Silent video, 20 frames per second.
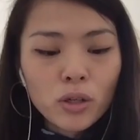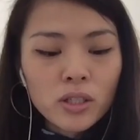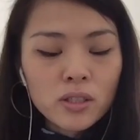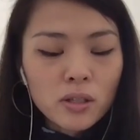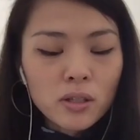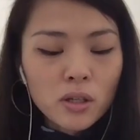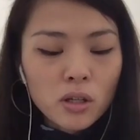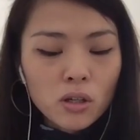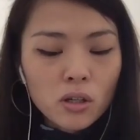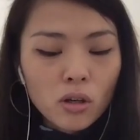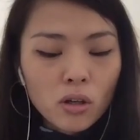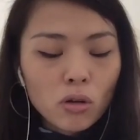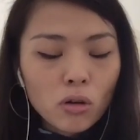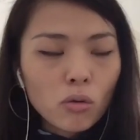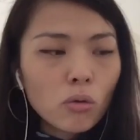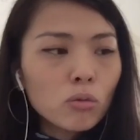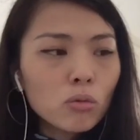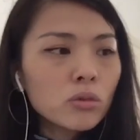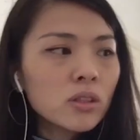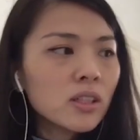was
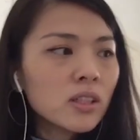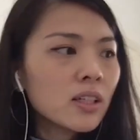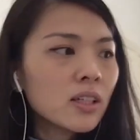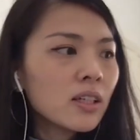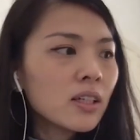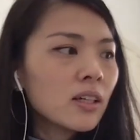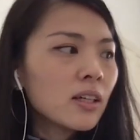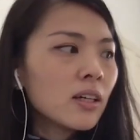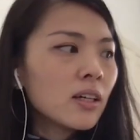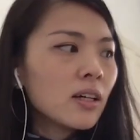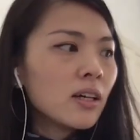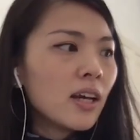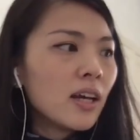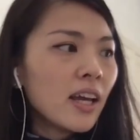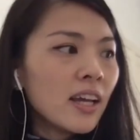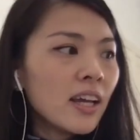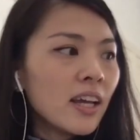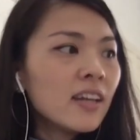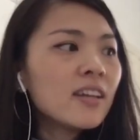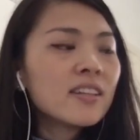not only
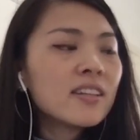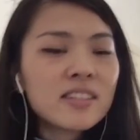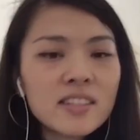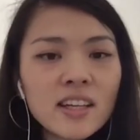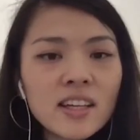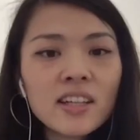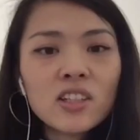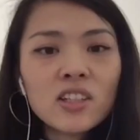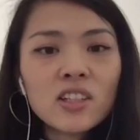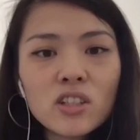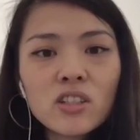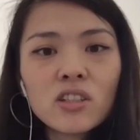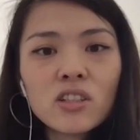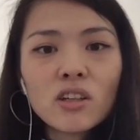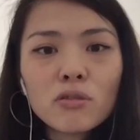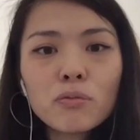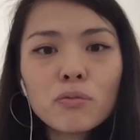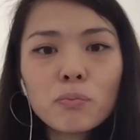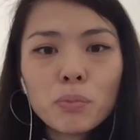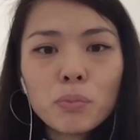in its stages
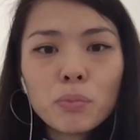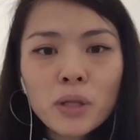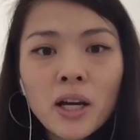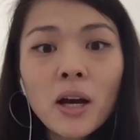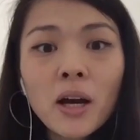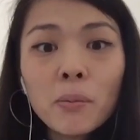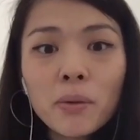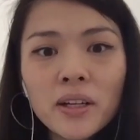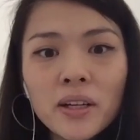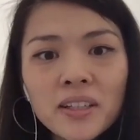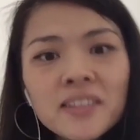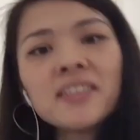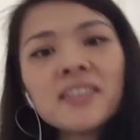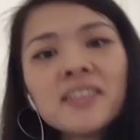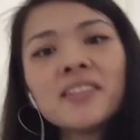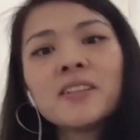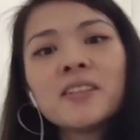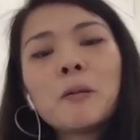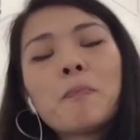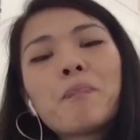of becoming,
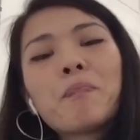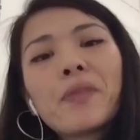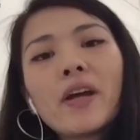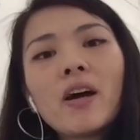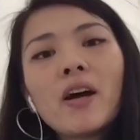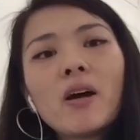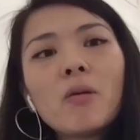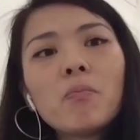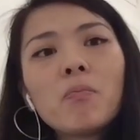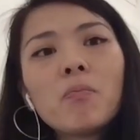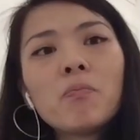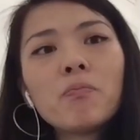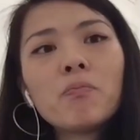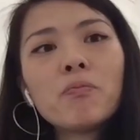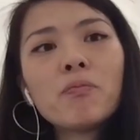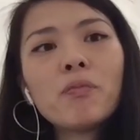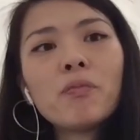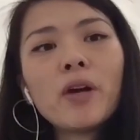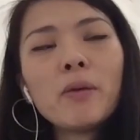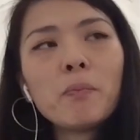um,
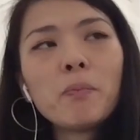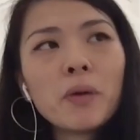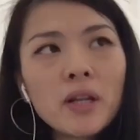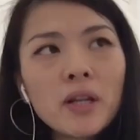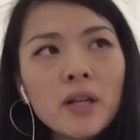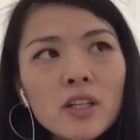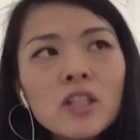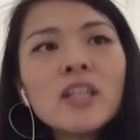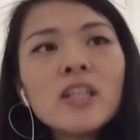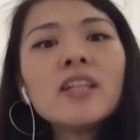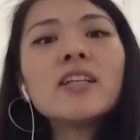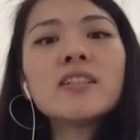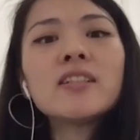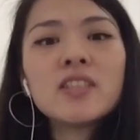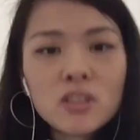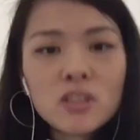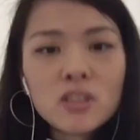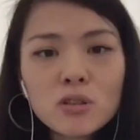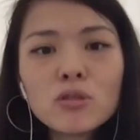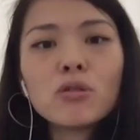but it
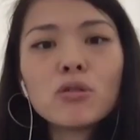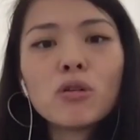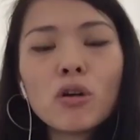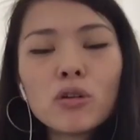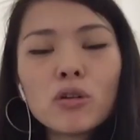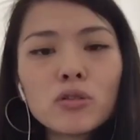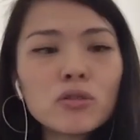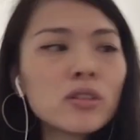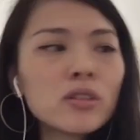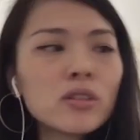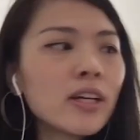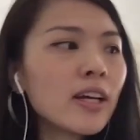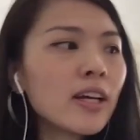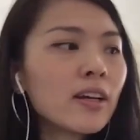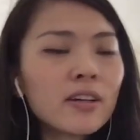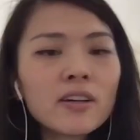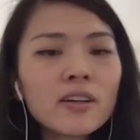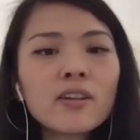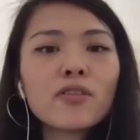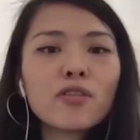needed to also
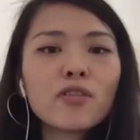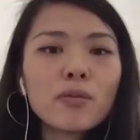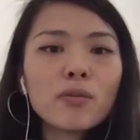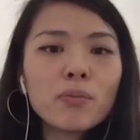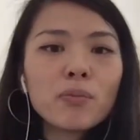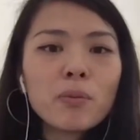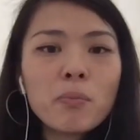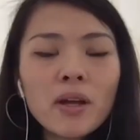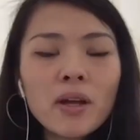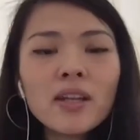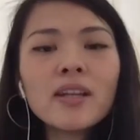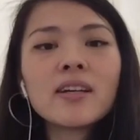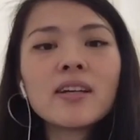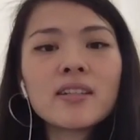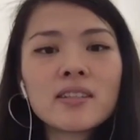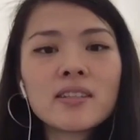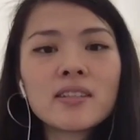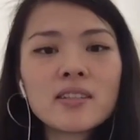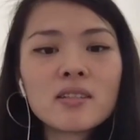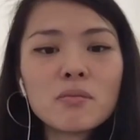take from the
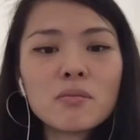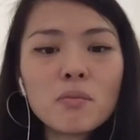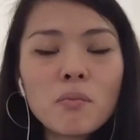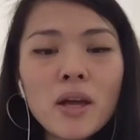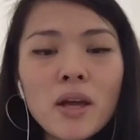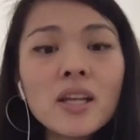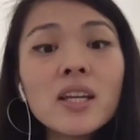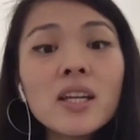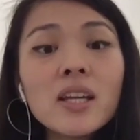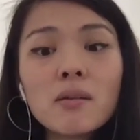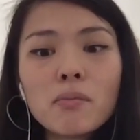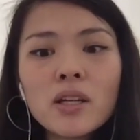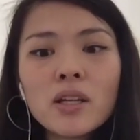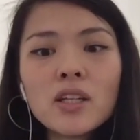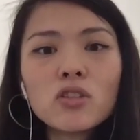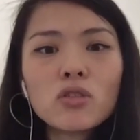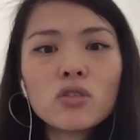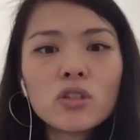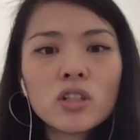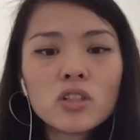many, many,
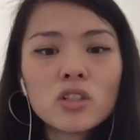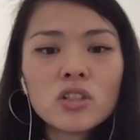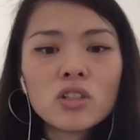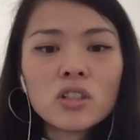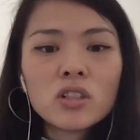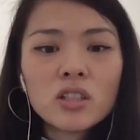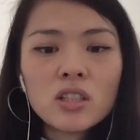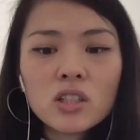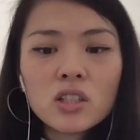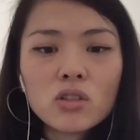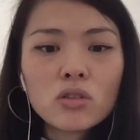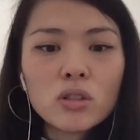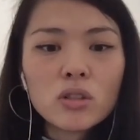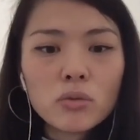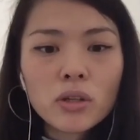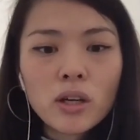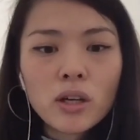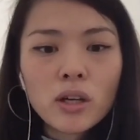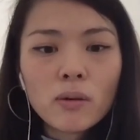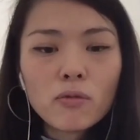many traditions and
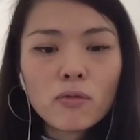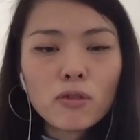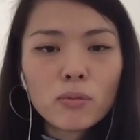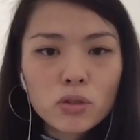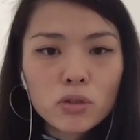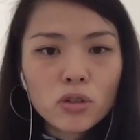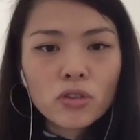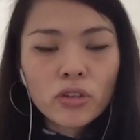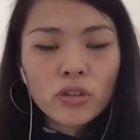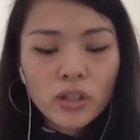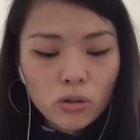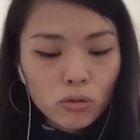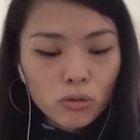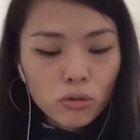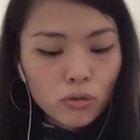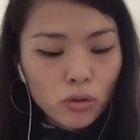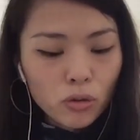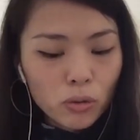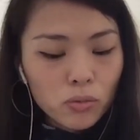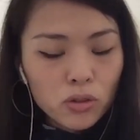histories we come from to create new
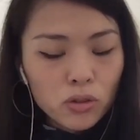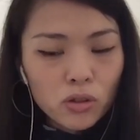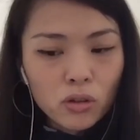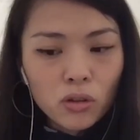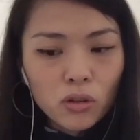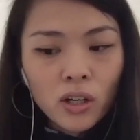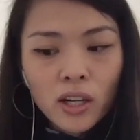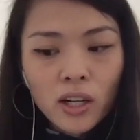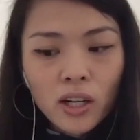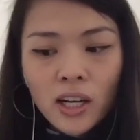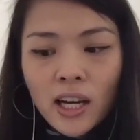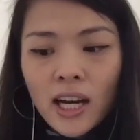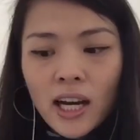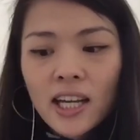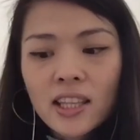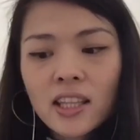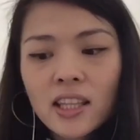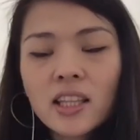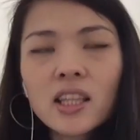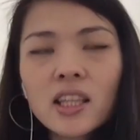forms. So
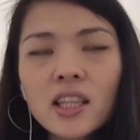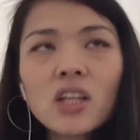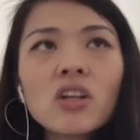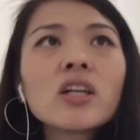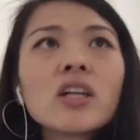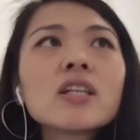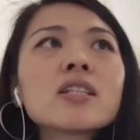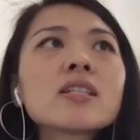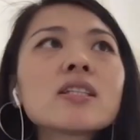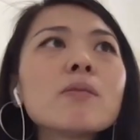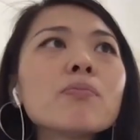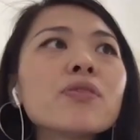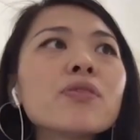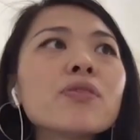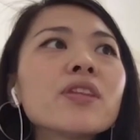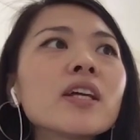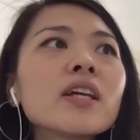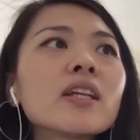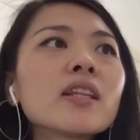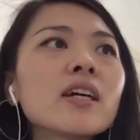I think there is
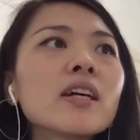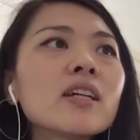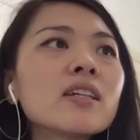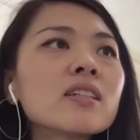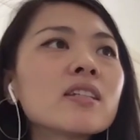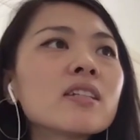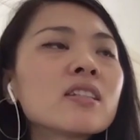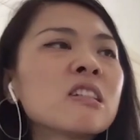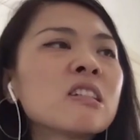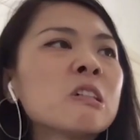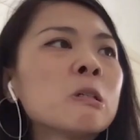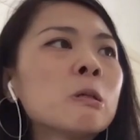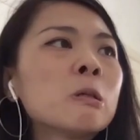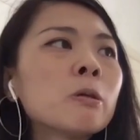something that is,